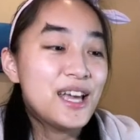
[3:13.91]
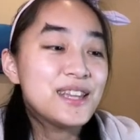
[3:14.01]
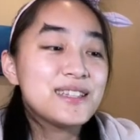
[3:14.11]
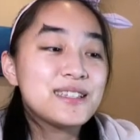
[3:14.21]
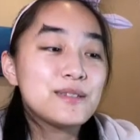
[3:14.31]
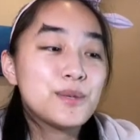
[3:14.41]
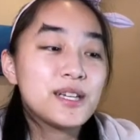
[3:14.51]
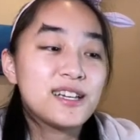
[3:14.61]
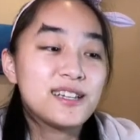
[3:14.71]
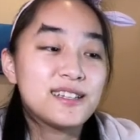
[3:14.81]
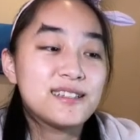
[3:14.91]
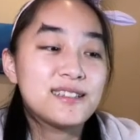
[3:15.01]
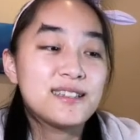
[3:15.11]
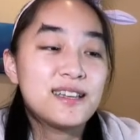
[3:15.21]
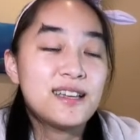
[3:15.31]
This is because
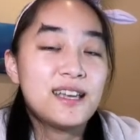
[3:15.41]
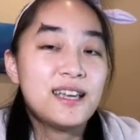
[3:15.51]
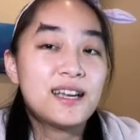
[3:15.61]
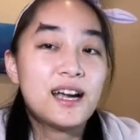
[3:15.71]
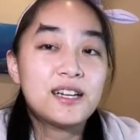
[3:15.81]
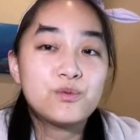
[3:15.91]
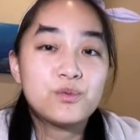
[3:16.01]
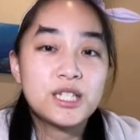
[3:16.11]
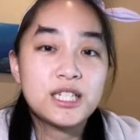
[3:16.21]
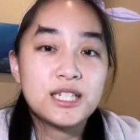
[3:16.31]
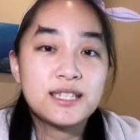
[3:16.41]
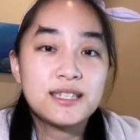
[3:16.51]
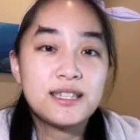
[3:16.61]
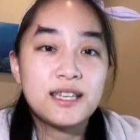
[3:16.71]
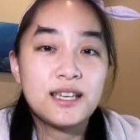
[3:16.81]
it kind of reaches
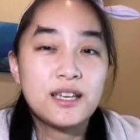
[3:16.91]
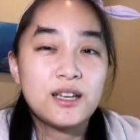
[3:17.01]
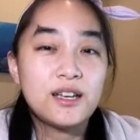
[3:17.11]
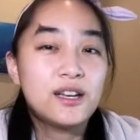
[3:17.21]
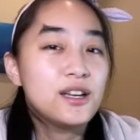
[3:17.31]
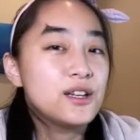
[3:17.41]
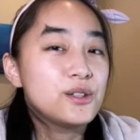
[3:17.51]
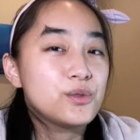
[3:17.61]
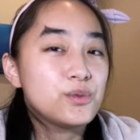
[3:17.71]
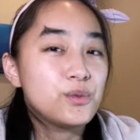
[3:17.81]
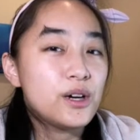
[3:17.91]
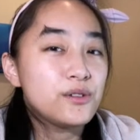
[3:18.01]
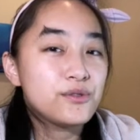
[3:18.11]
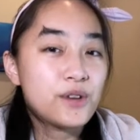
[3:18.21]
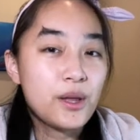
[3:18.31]
the
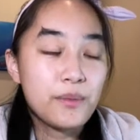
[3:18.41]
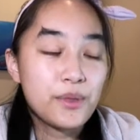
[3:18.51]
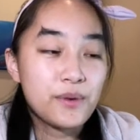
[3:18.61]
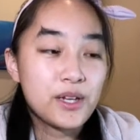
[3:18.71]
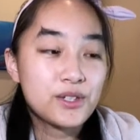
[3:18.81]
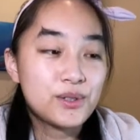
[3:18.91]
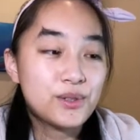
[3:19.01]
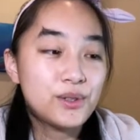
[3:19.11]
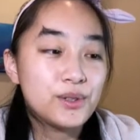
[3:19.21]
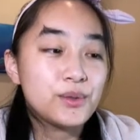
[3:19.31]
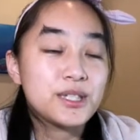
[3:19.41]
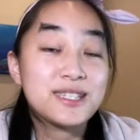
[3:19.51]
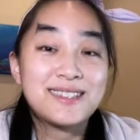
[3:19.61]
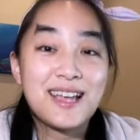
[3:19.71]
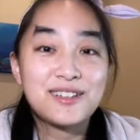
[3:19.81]
12 frame threshold, which
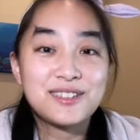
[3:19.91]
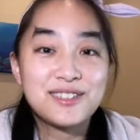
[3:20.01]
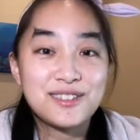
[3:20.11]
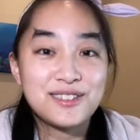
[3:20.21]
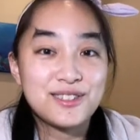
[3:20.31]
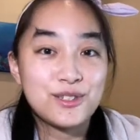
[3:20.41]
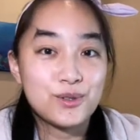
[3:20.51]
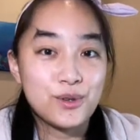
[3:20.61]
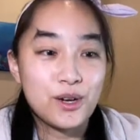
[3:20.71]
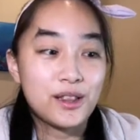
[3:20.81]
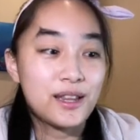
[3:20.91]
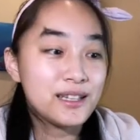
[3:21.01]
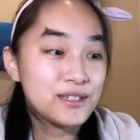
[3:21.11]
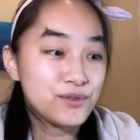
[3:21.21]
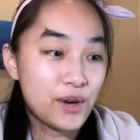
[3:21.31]
allows us to draw
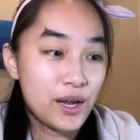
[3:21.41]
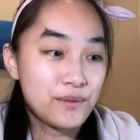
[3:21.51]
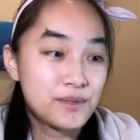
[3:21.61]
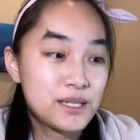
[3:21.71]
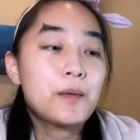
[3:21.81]
less frames.